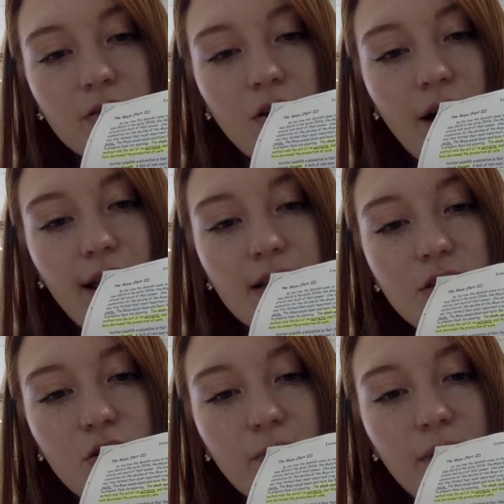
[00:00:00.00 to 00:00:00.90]
So our
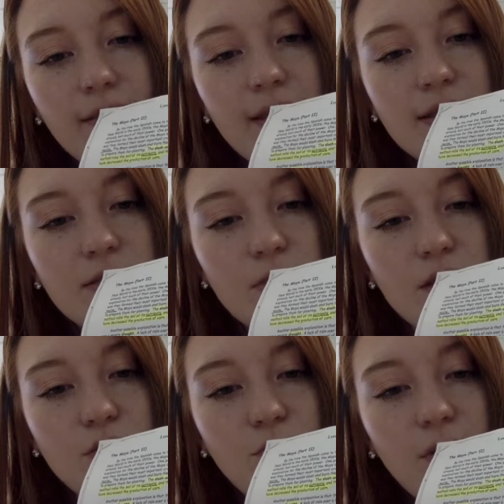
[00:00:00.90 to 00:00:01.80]
answer will be this
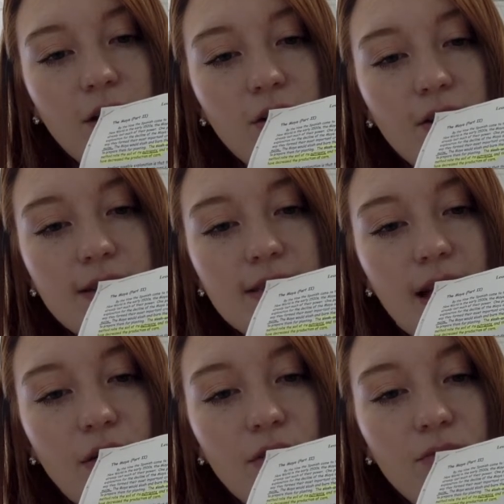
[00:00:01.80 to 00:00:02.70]
one, 20 degrees
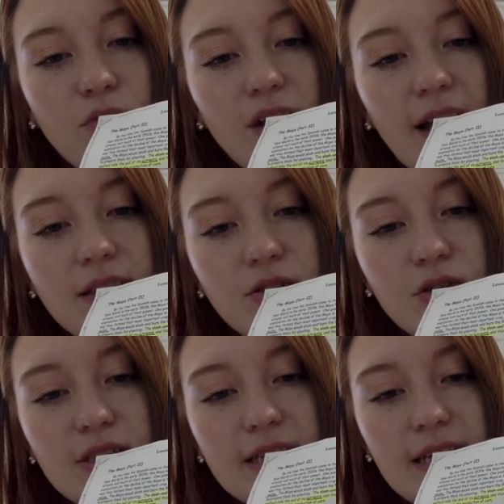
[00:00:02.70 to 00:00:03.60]
south and 48
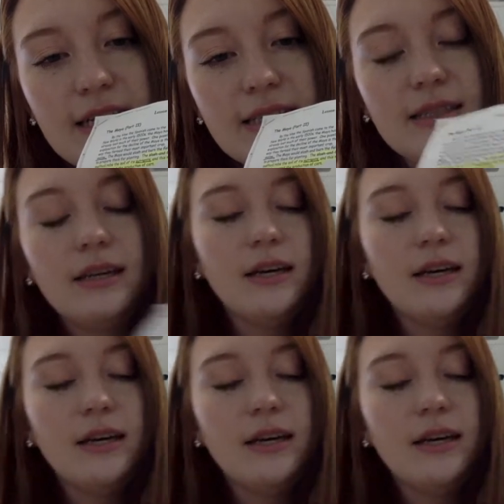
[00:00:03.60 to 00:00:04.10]
degrees east.